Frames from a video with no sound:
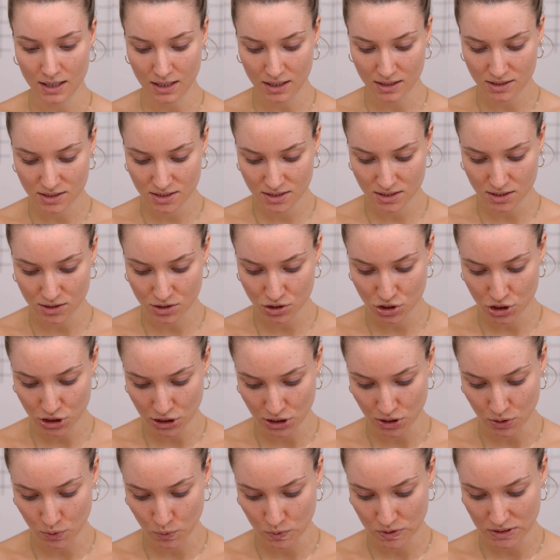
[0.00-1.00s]
it's
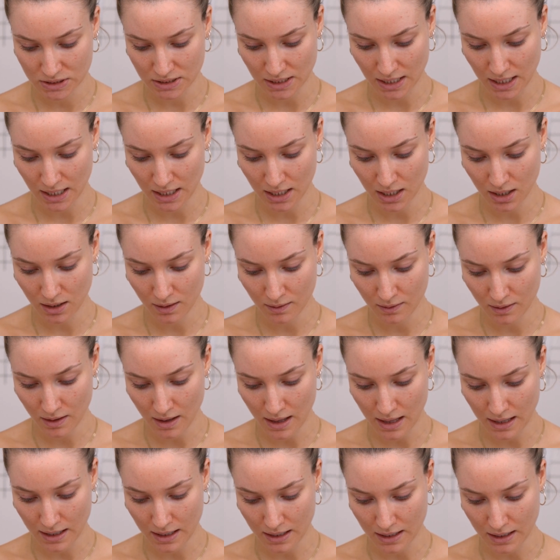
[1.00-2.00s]
Tuesday
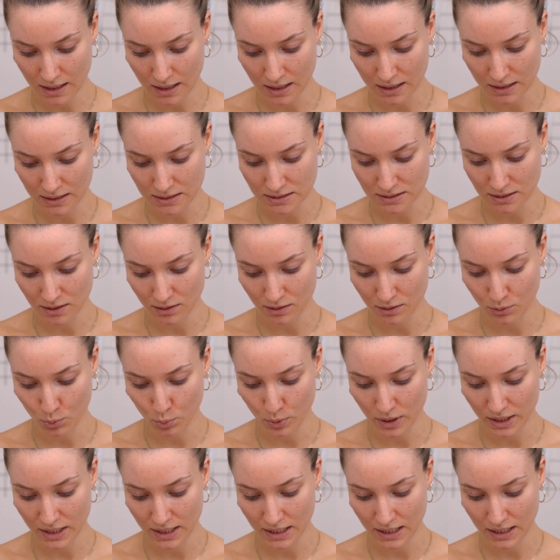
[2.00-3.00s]
and the
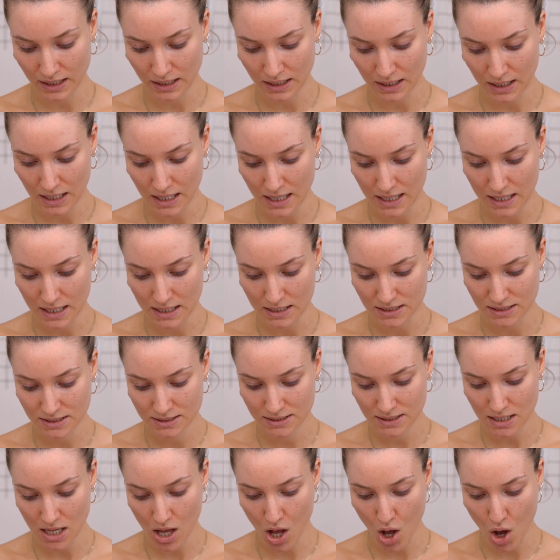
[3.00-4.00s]
wedding
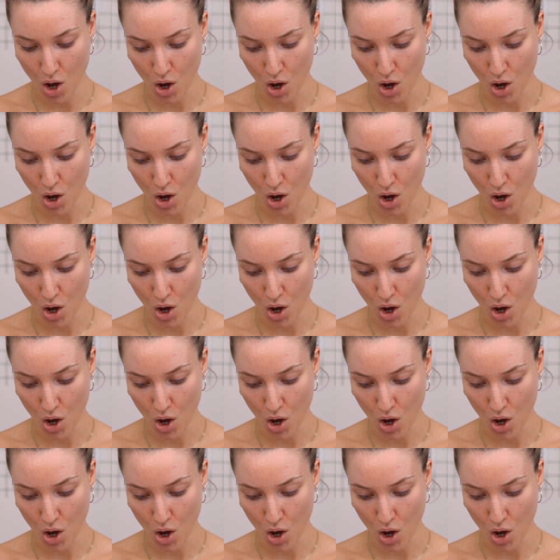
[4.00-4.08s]
is